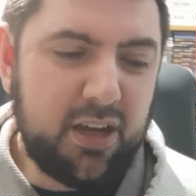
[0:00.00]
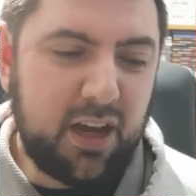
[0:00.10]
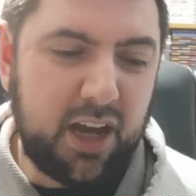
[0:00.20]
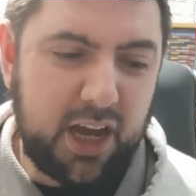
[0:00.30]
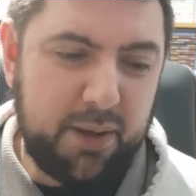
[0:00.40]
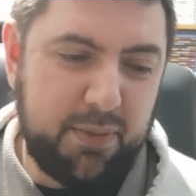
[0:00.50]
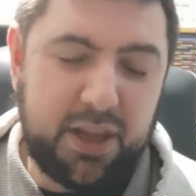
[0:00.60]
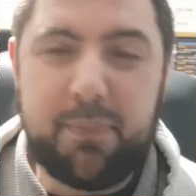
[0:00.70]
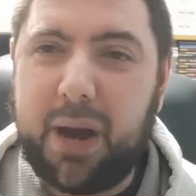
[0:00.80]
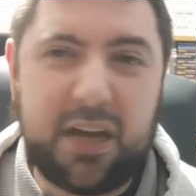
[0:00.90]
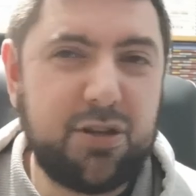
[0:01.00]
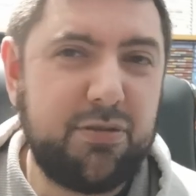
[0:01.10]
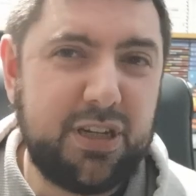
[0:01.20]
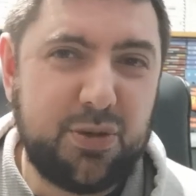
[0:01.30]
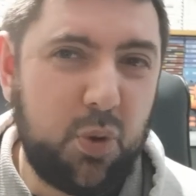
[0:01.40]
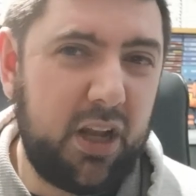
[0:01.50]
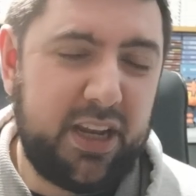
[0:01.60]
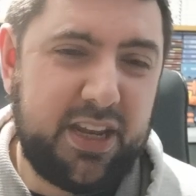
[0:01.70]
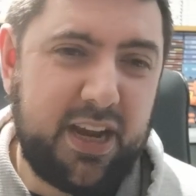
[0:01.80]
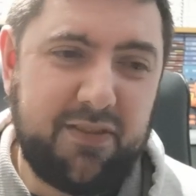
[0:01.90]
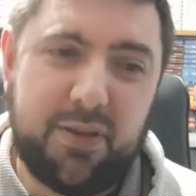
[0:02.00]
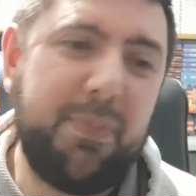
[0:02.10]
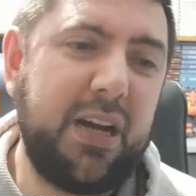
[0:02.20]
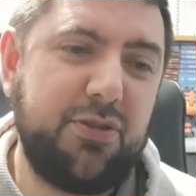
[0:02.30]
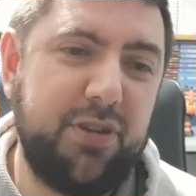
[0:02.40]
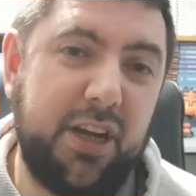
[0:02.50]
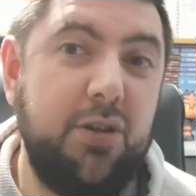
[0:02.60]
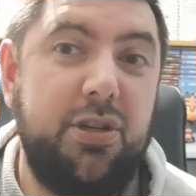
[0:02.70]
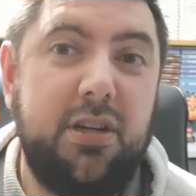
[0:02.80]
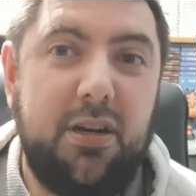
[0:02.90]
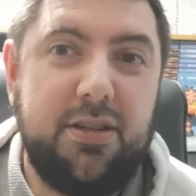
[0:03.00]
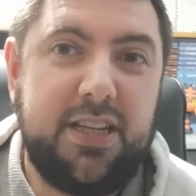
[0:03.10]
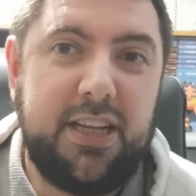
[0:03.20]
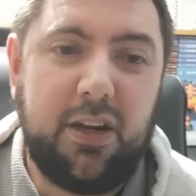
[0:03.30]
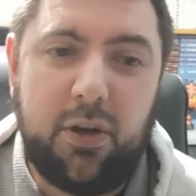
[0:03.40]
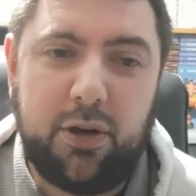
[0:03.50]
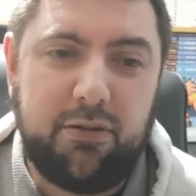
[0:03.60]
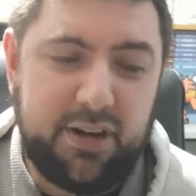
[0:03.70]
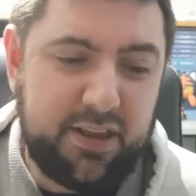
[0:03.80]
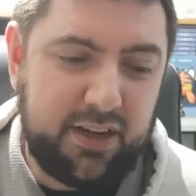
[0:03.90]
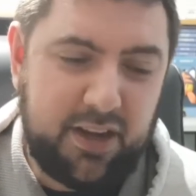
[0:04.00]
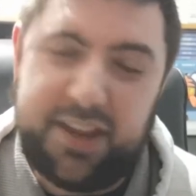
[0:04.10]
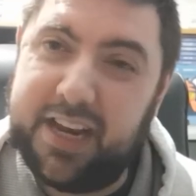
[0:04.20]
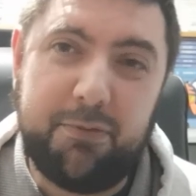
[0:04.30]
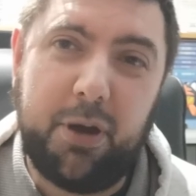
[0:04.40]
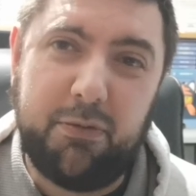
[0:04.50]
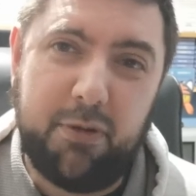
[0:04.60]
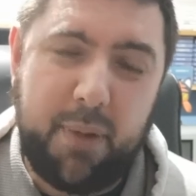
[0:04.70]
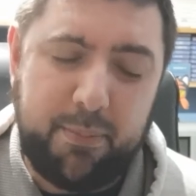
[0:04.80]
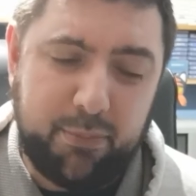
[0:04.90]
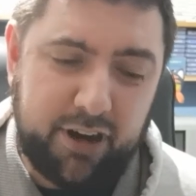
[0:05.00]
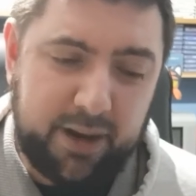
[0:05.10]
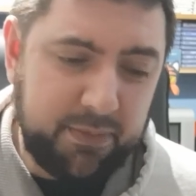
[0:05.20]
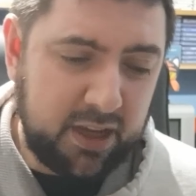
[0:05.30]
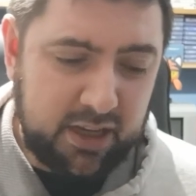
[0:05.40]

And the battery as well in there. If the battery goes, you can't set the clock or anything like that, it won't remember it.